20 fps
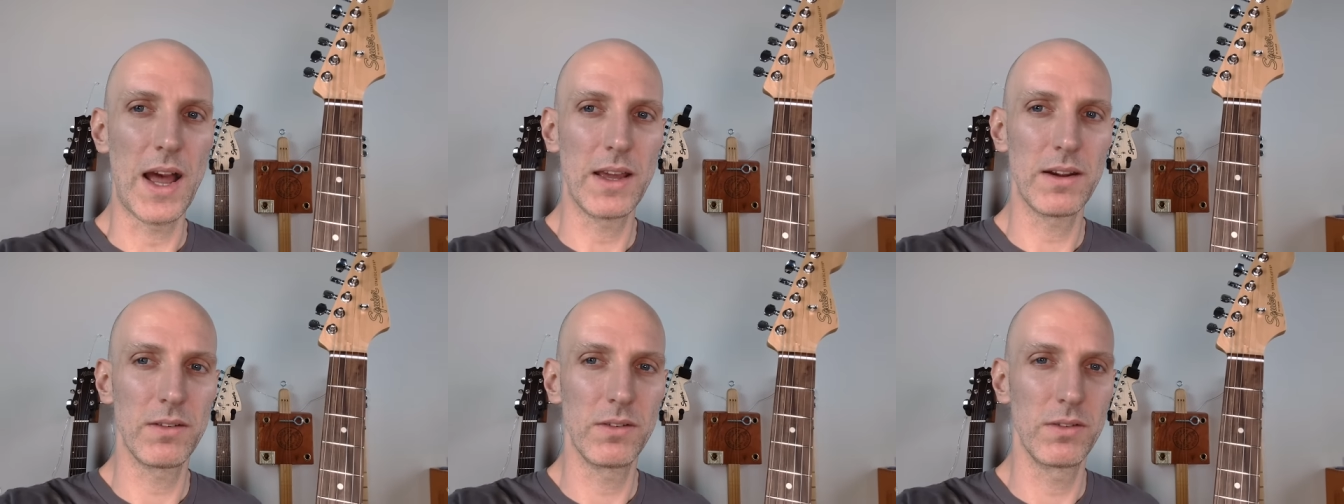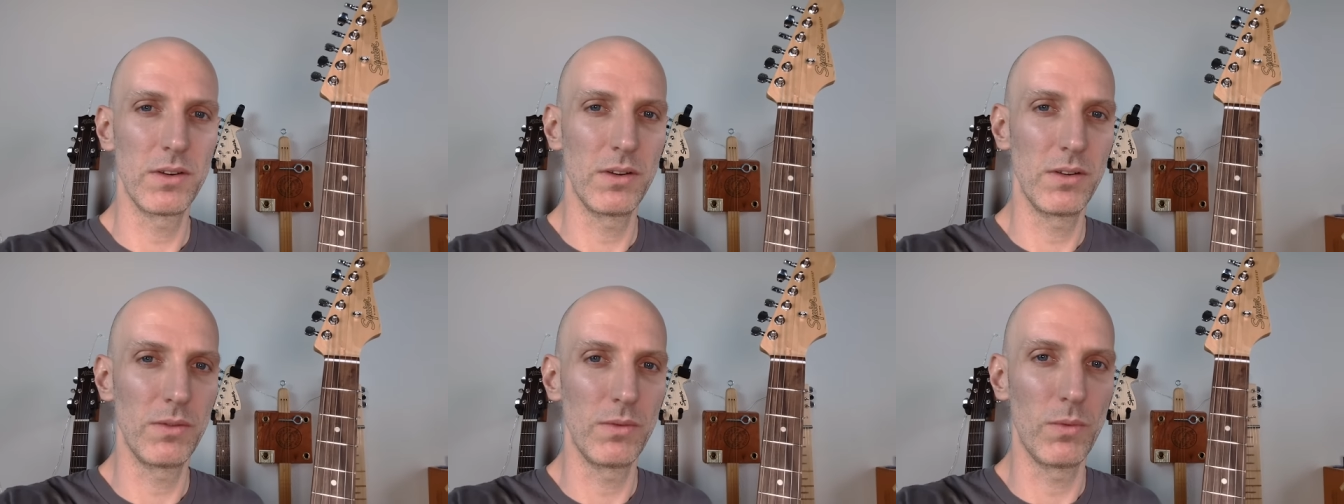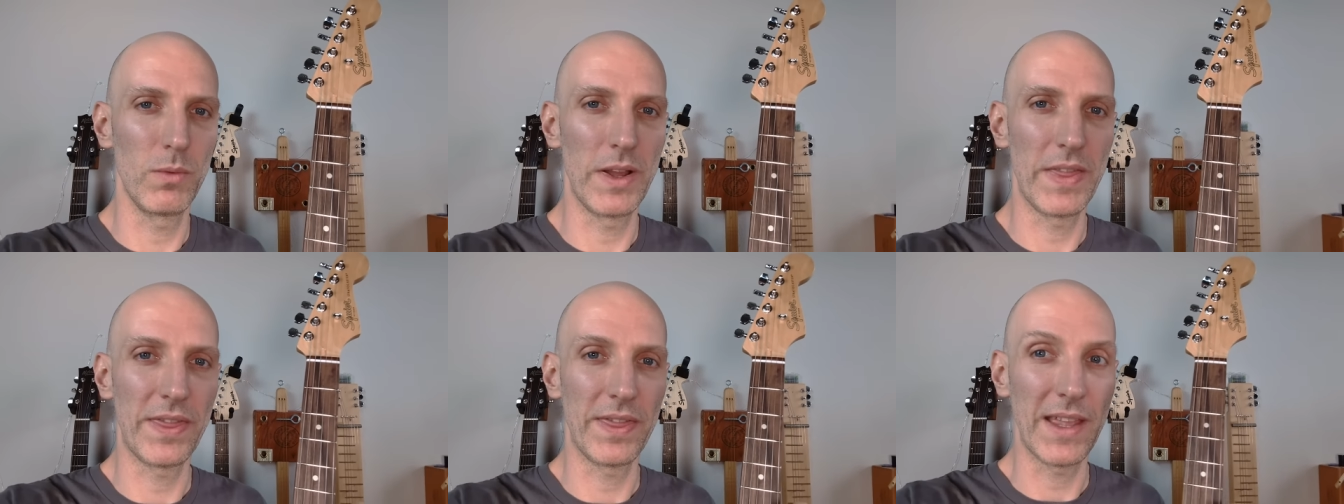I don't know
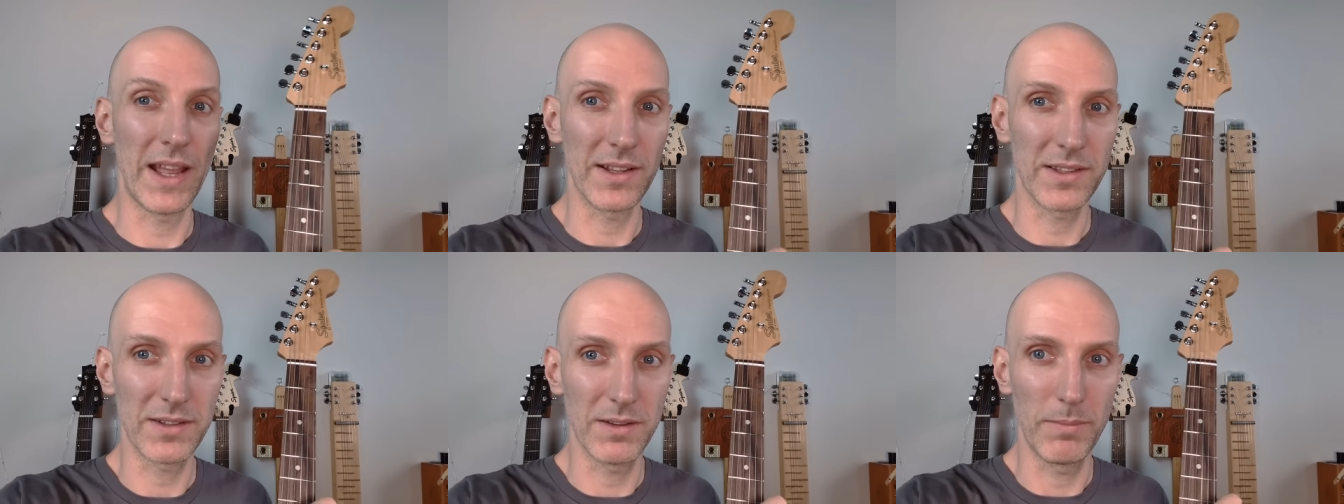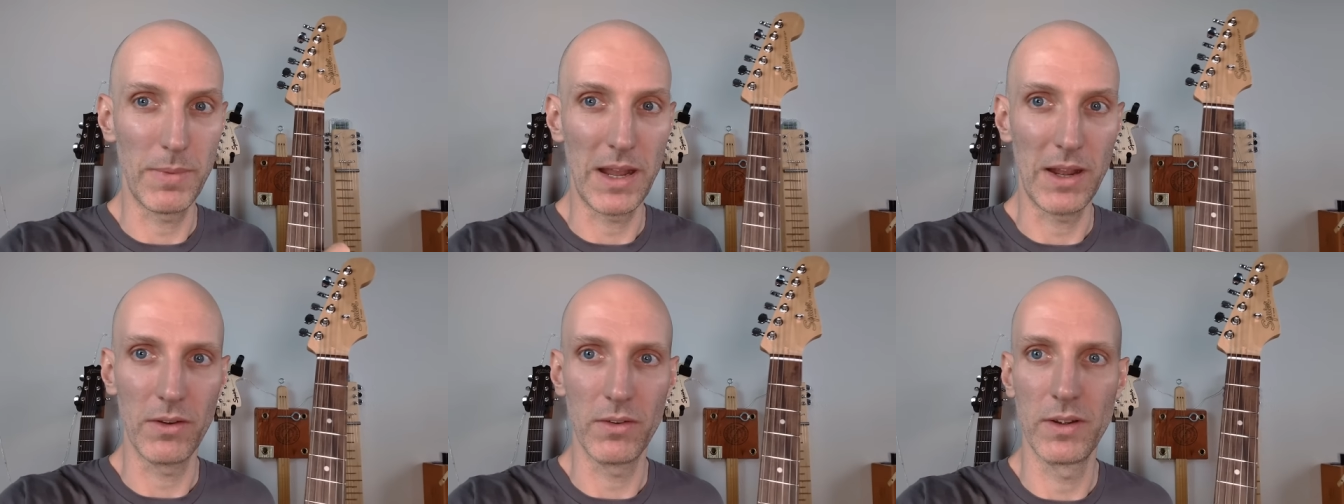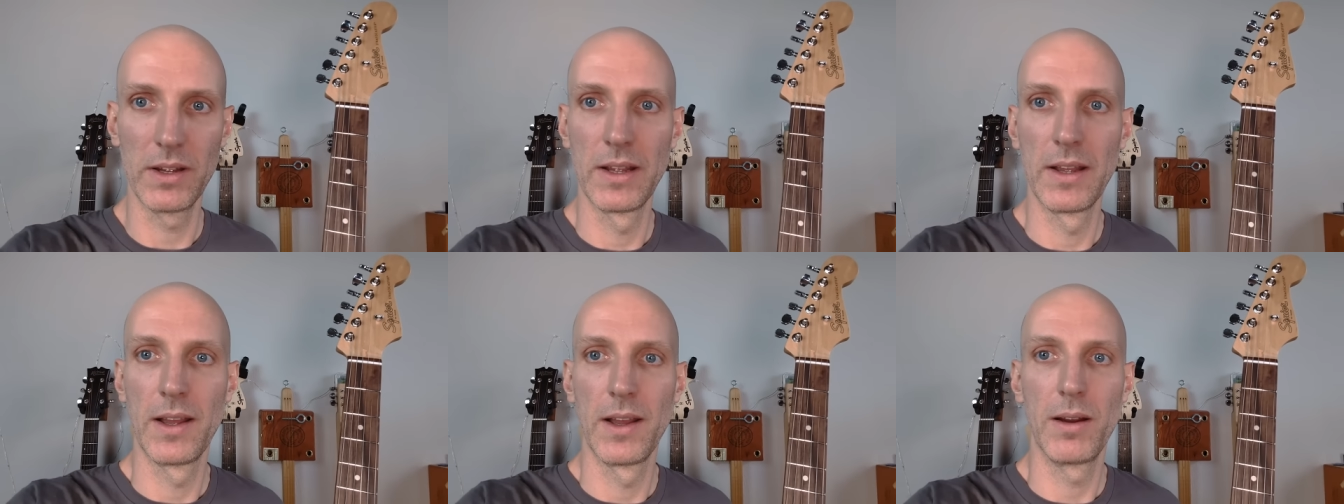what that's
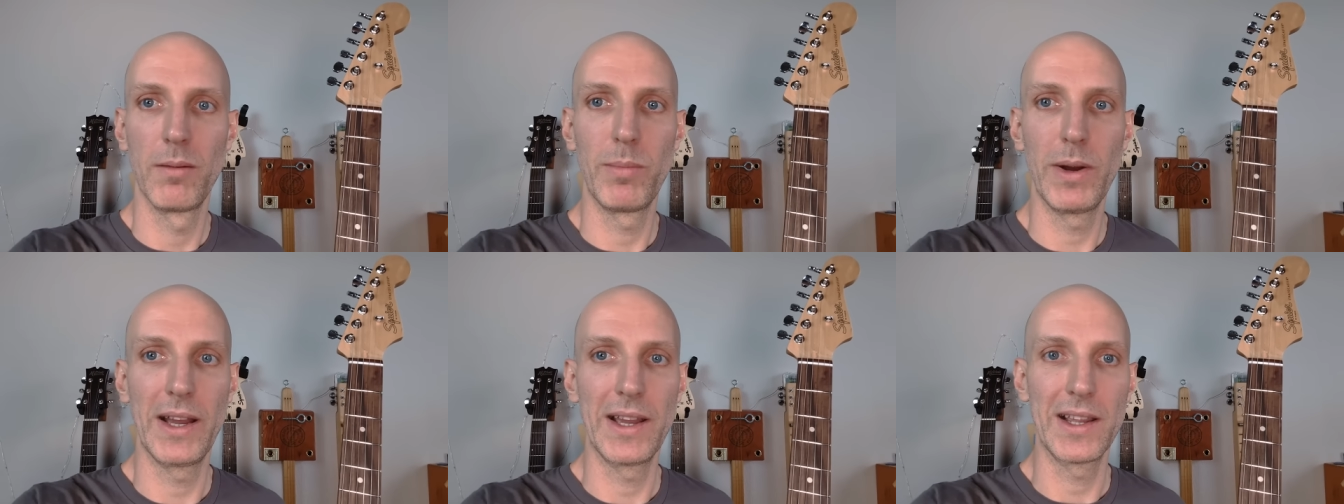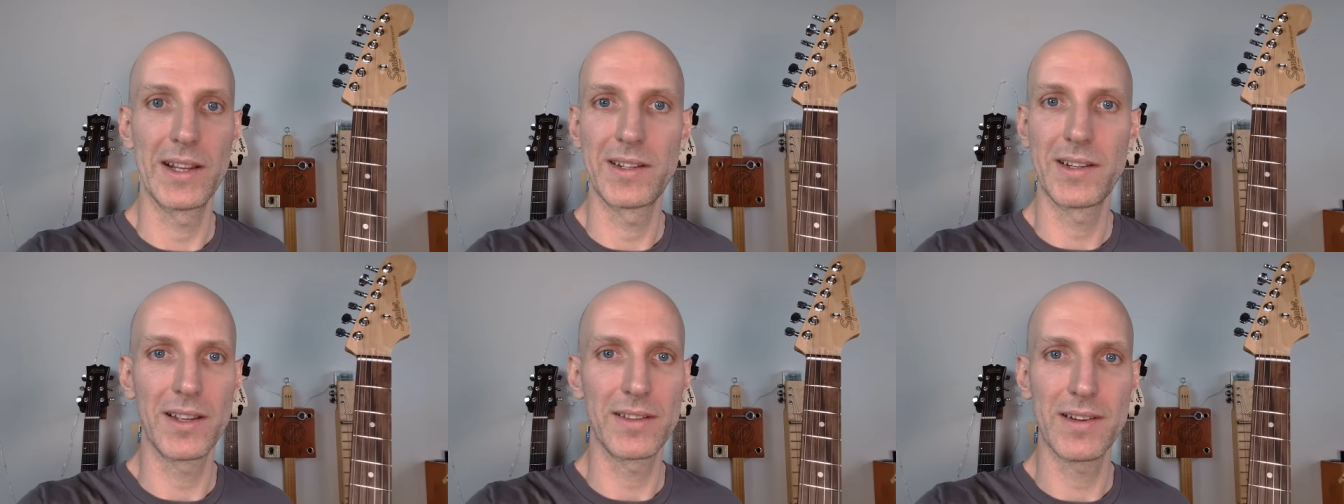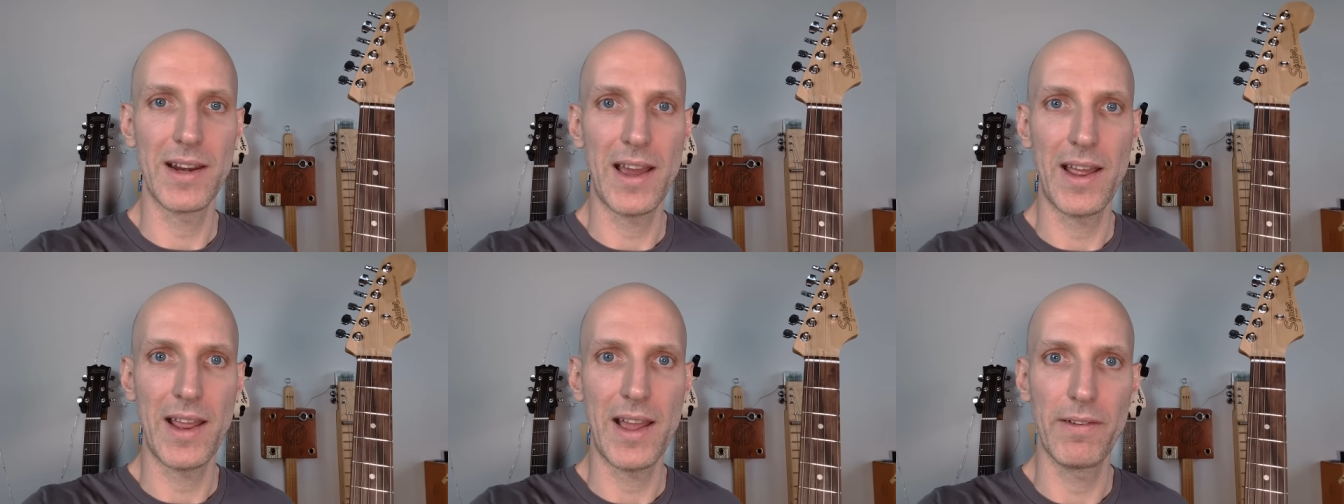about, but it does
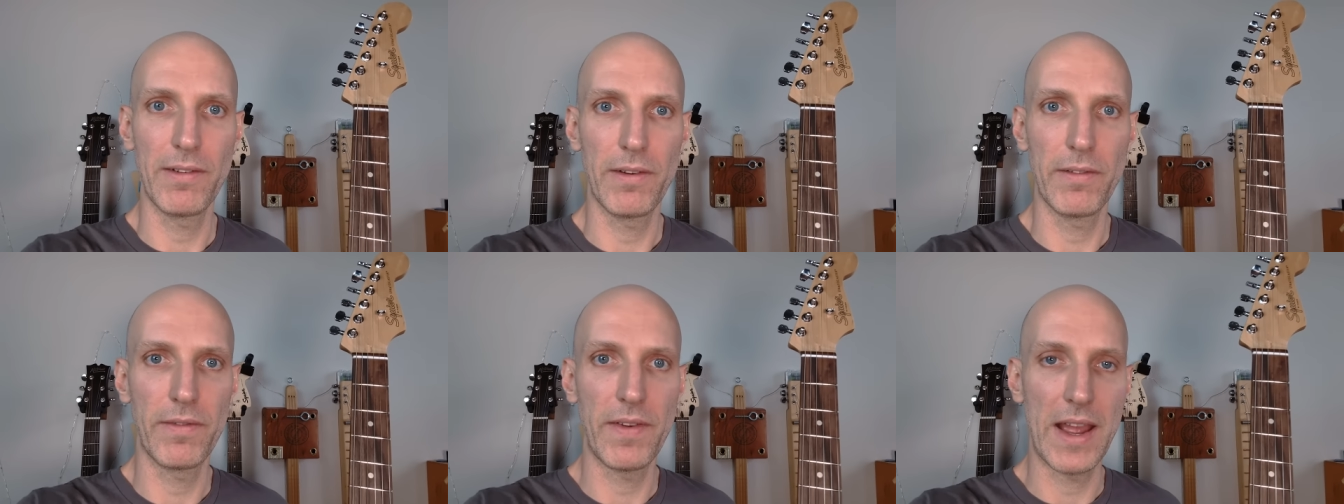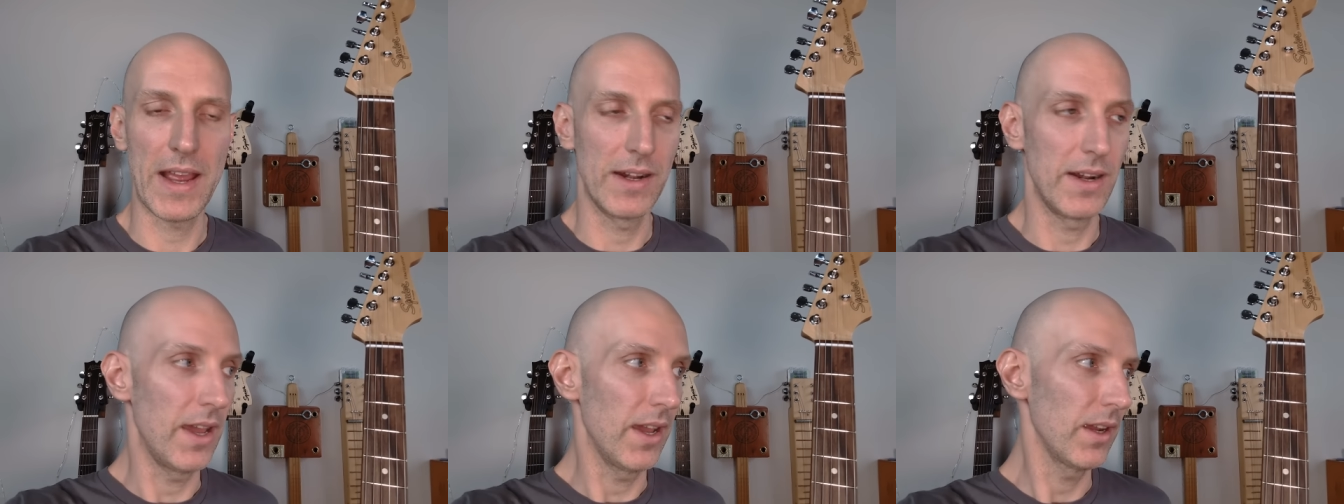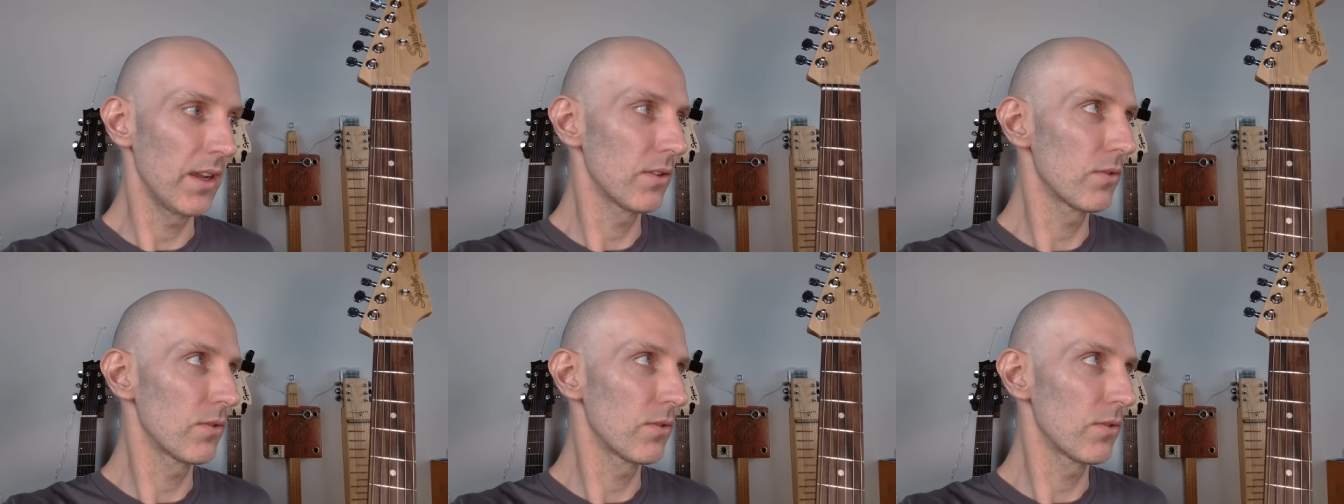not have a fat neck.